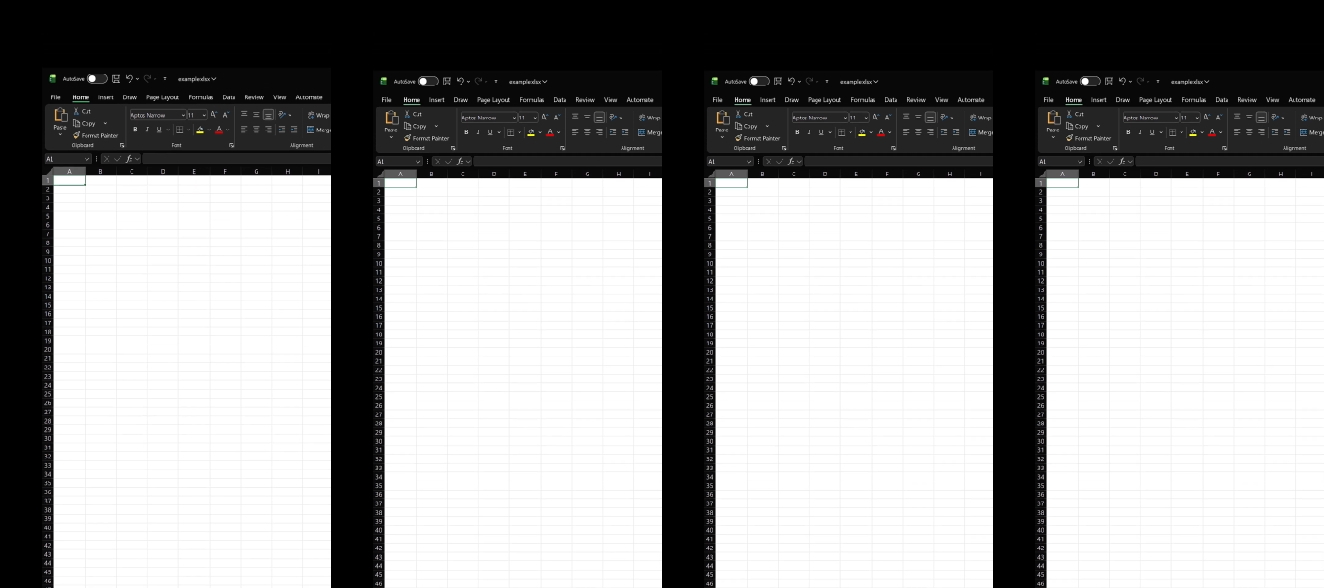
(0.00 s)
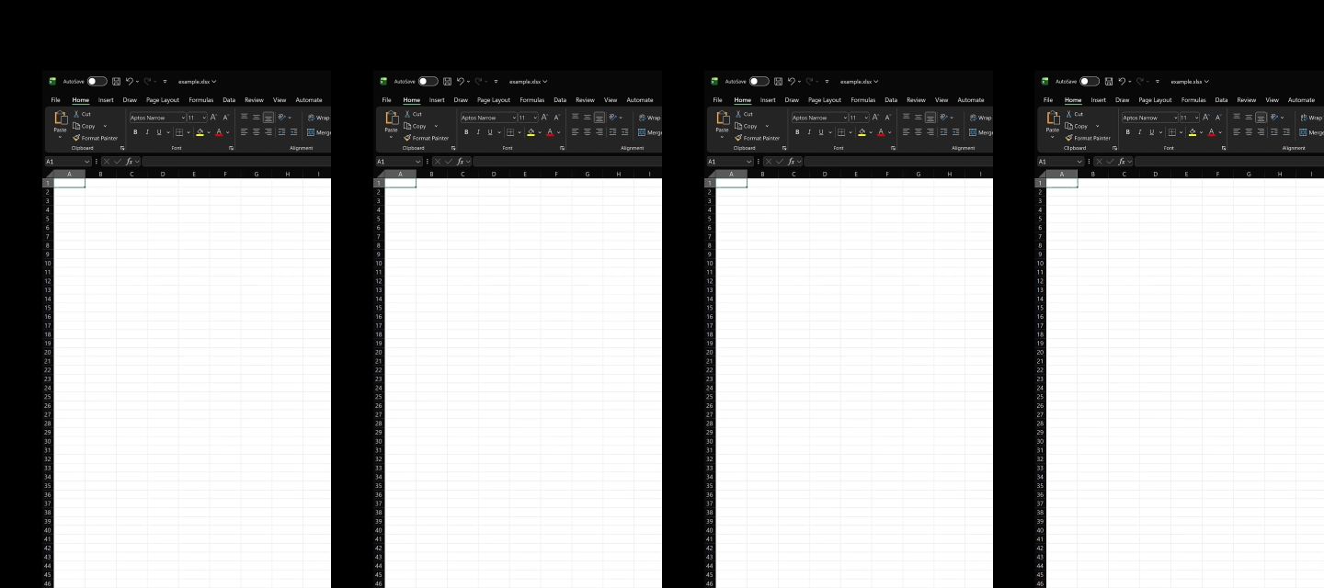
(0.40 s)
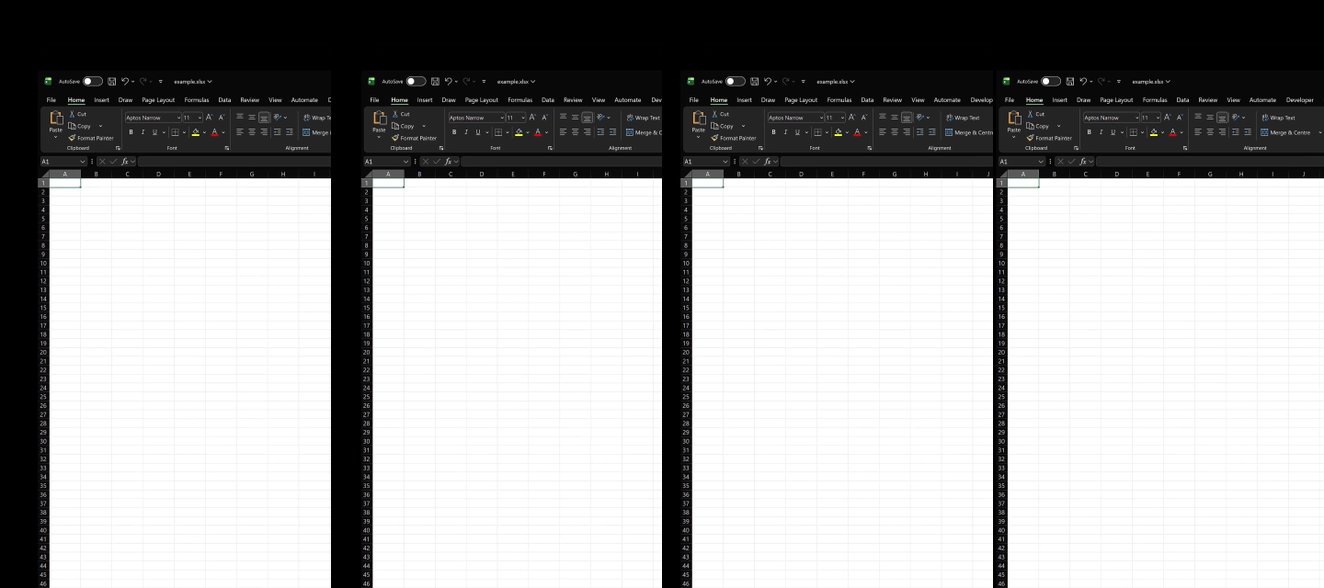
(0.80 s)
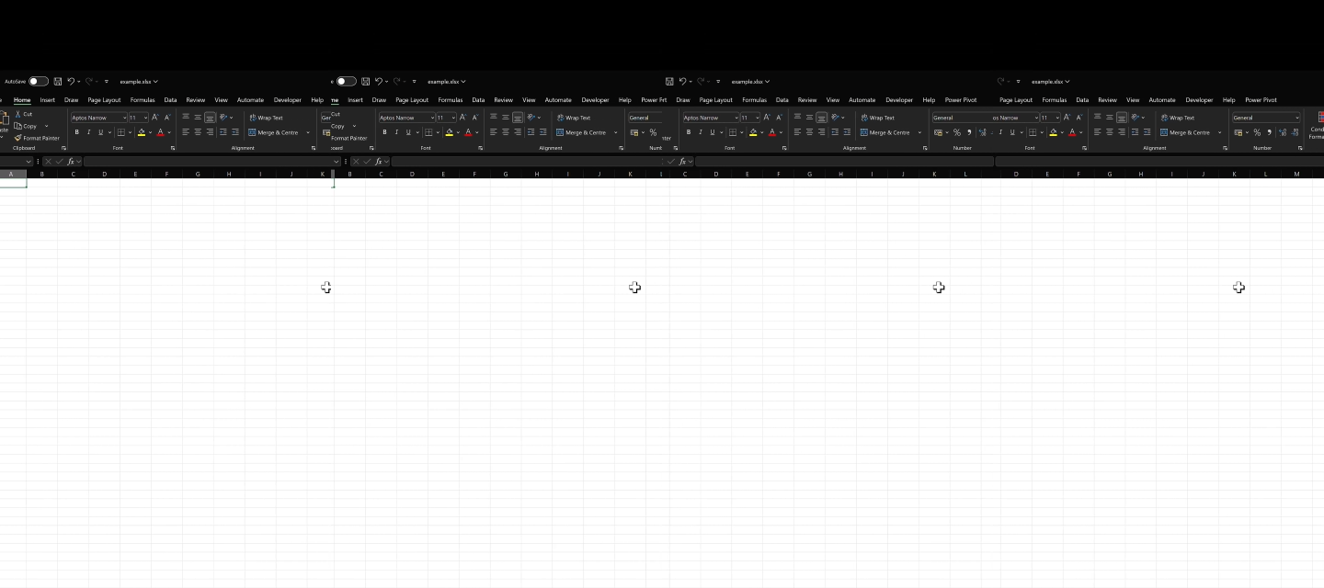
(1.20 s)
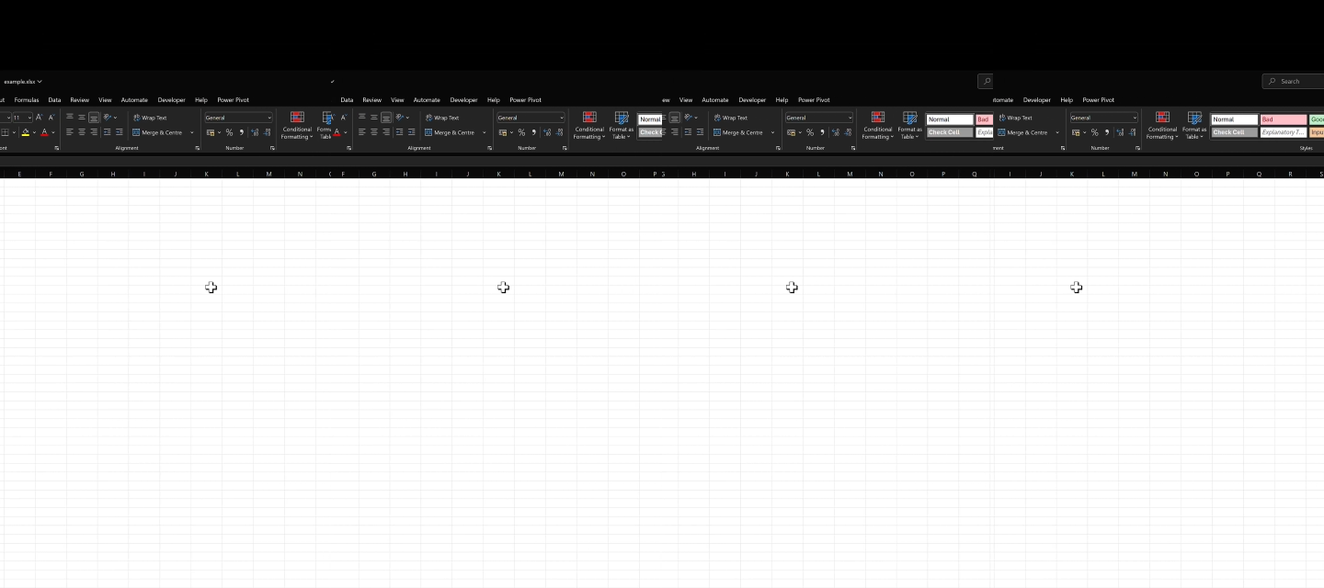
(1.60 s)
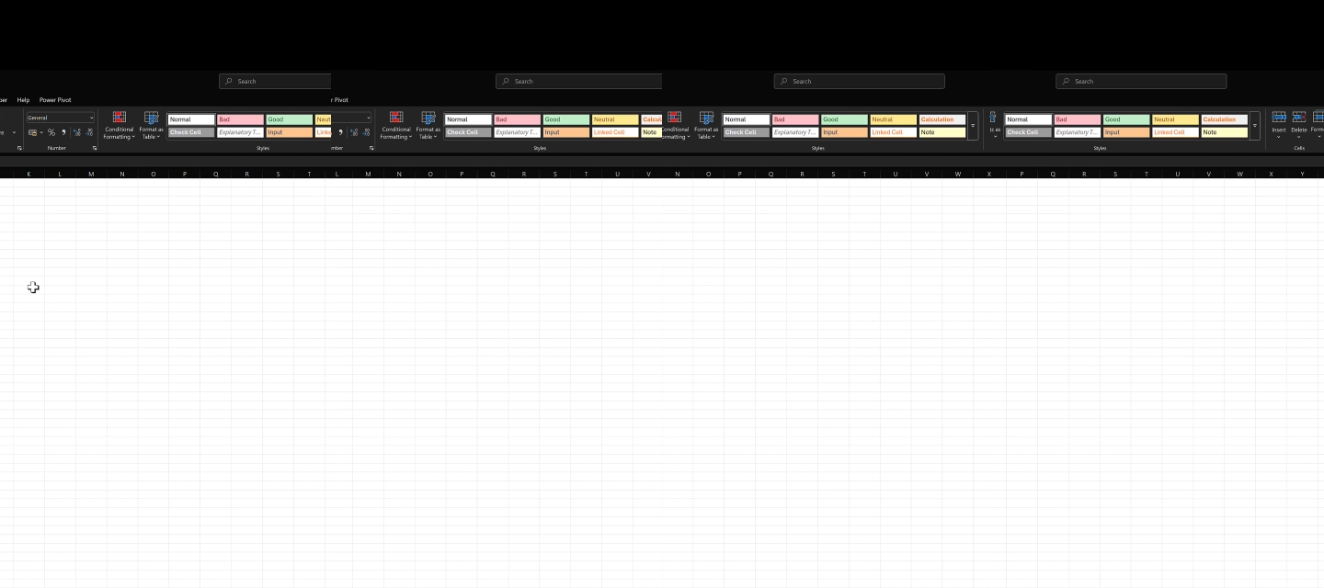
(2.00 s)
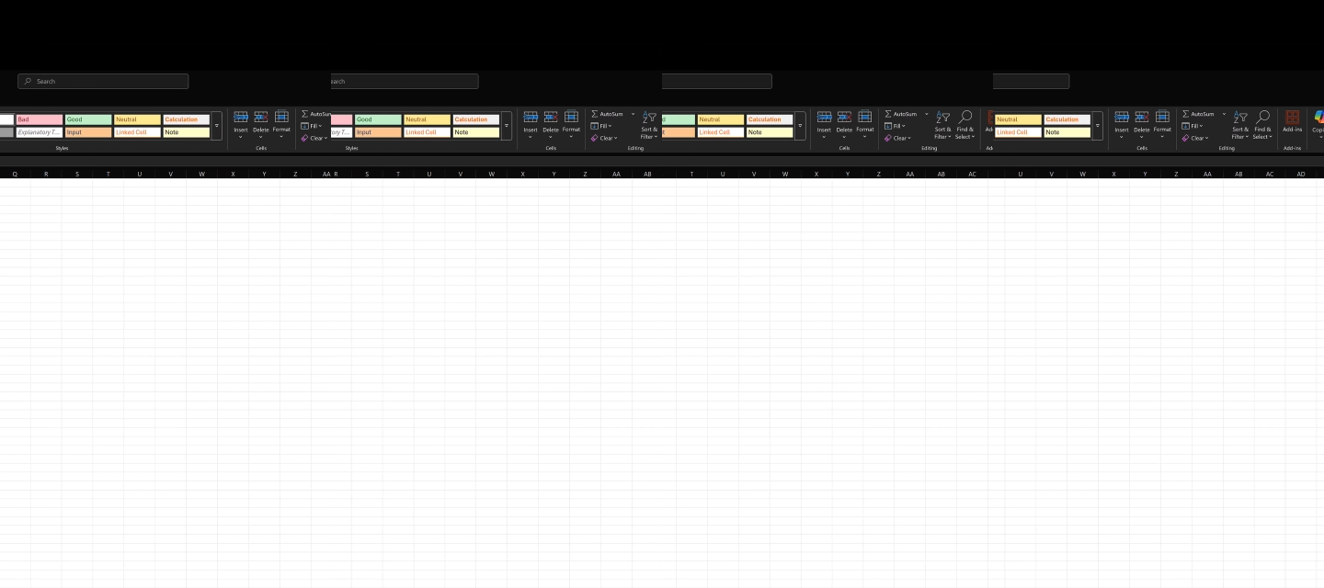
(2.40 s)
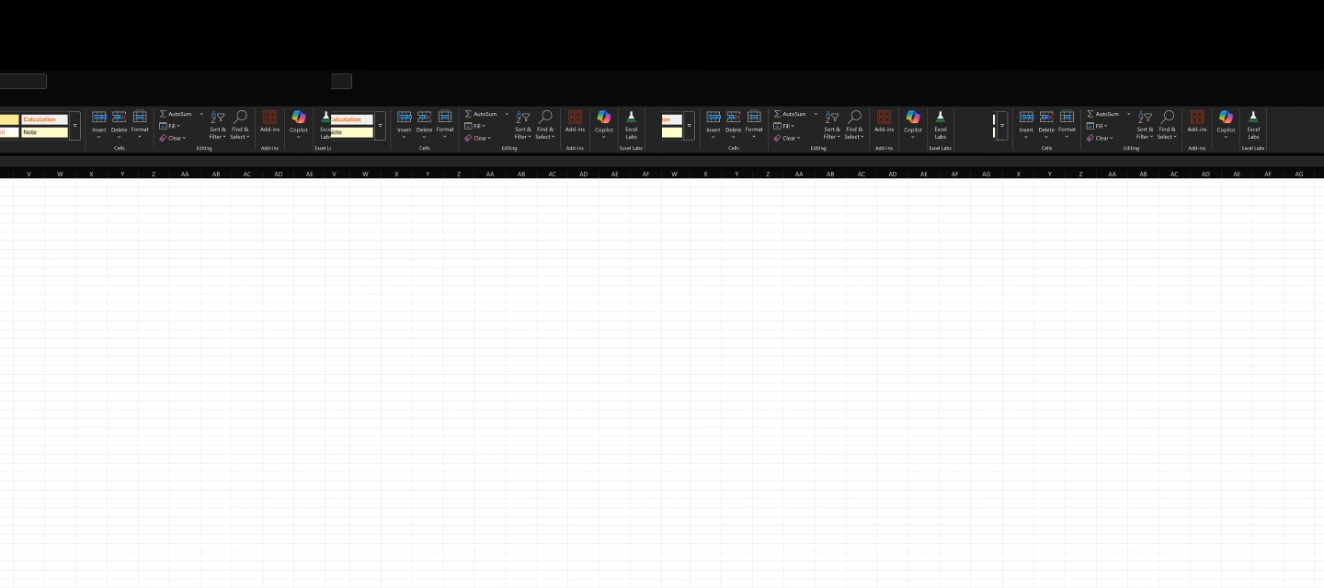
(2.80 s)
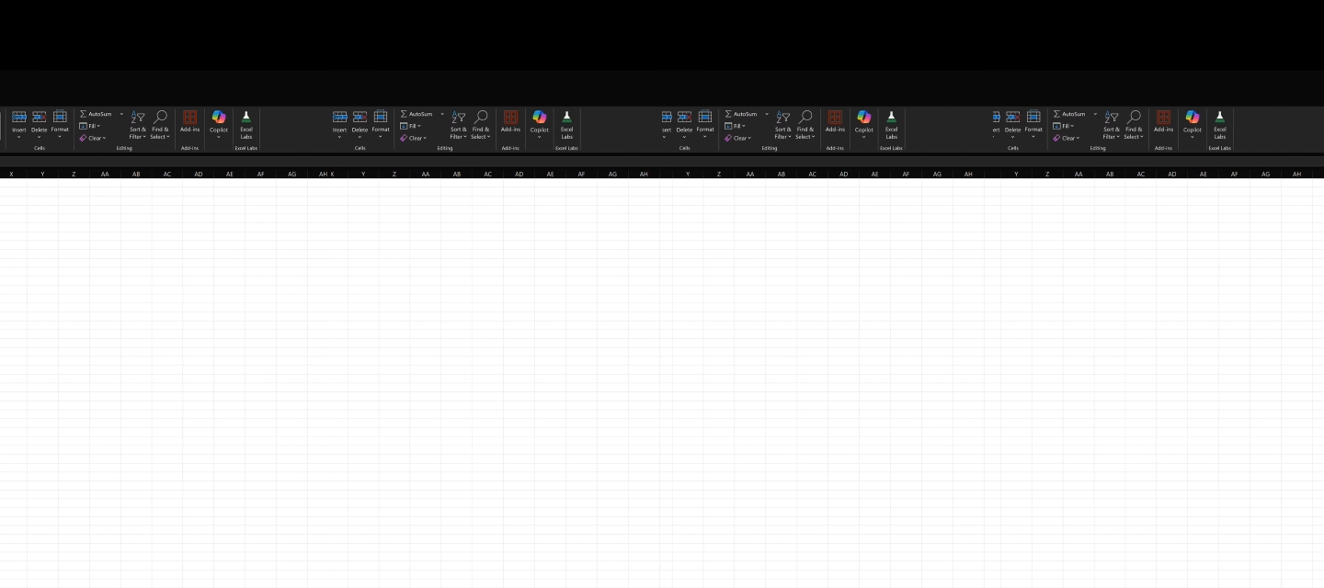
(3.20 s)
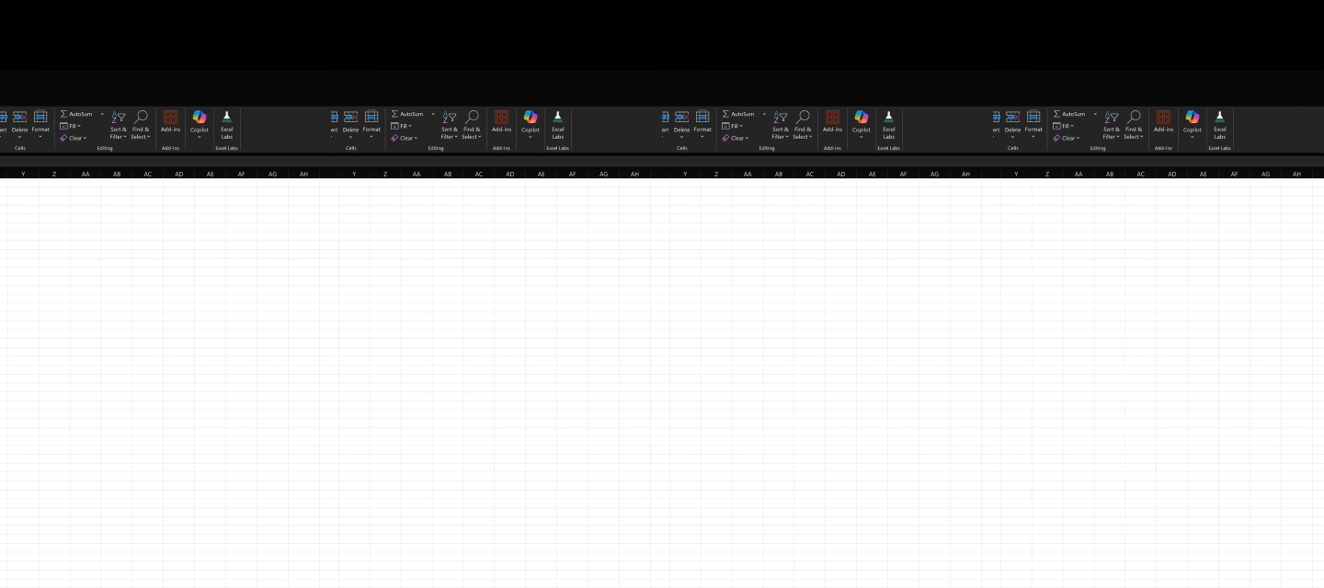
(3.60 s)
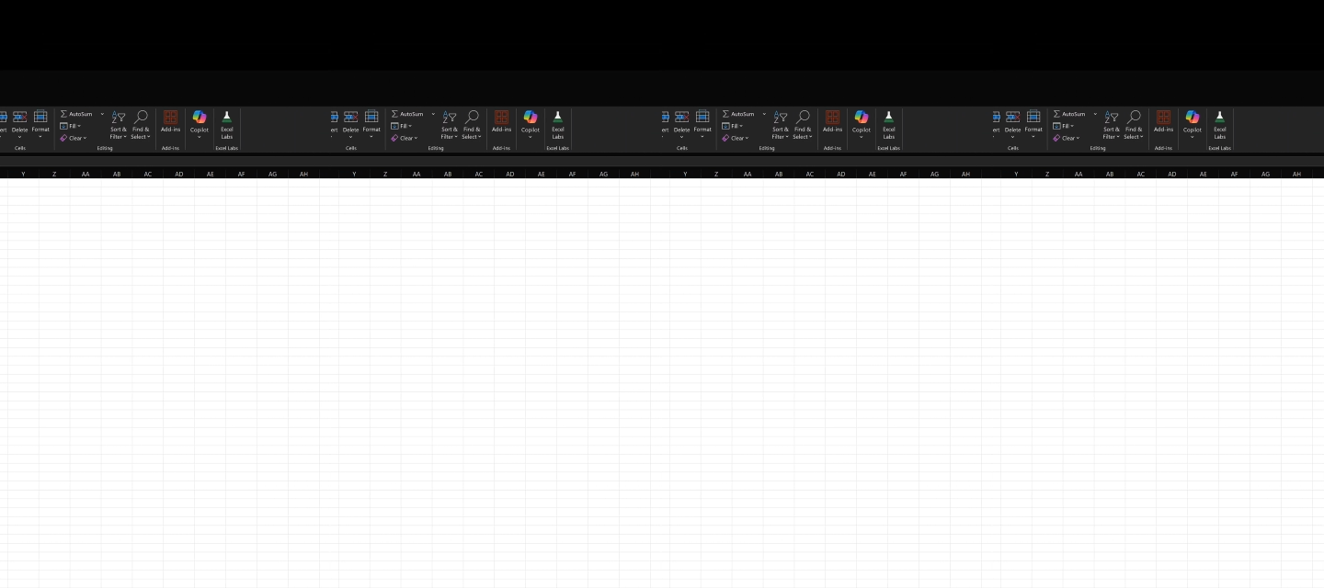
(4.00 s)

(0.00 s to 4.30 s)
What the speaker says: Nobody's mouth can be seen.